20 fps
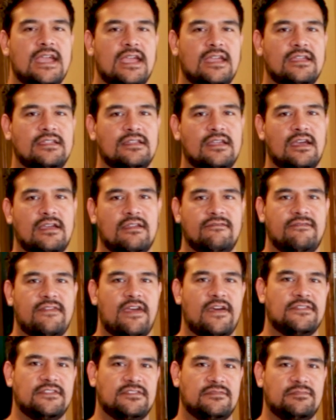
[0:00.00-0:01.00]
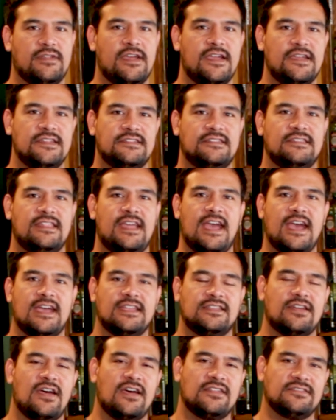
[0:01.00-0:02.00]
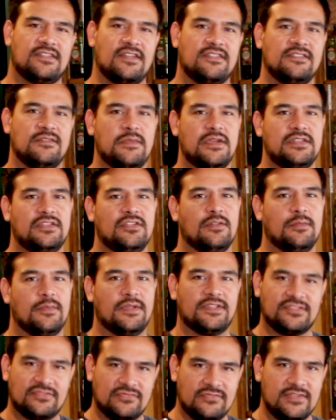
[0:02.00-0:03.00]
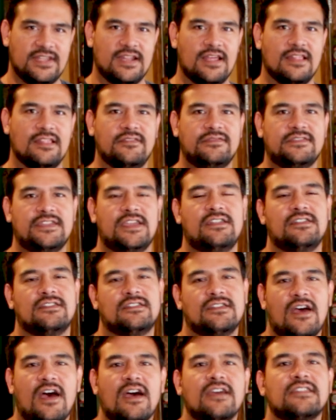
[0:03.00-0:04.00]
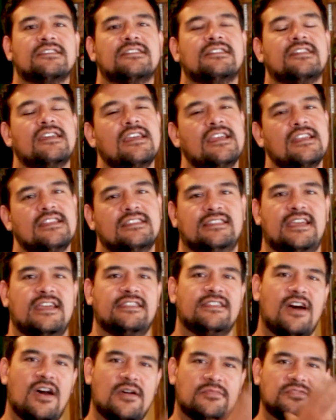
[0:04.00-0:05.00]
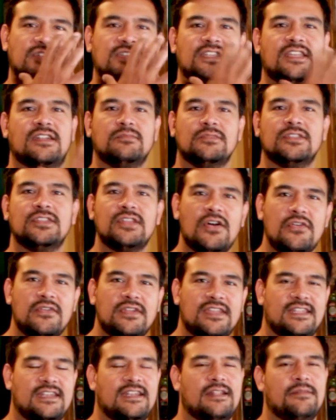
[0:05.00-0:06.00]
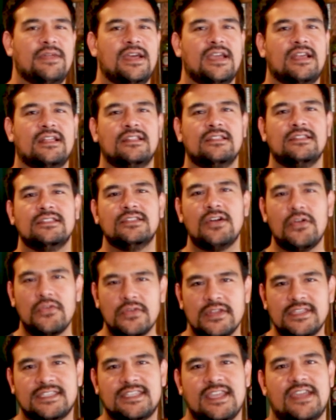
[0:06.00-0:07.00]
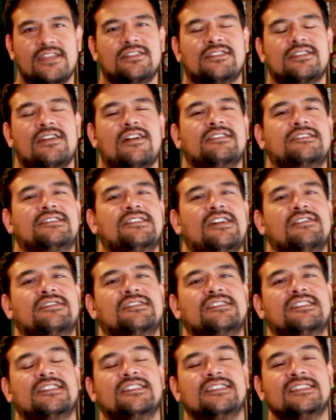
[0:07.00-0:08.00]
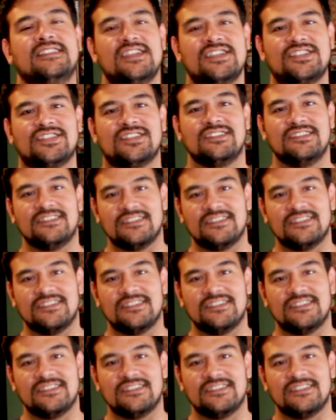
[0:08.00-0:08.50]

And I found this place and they had tots on the menu. I'm like, sweet, I love tater tots. And they had the option to get them loaded. I'm like, loaded tater tots sounds delicious.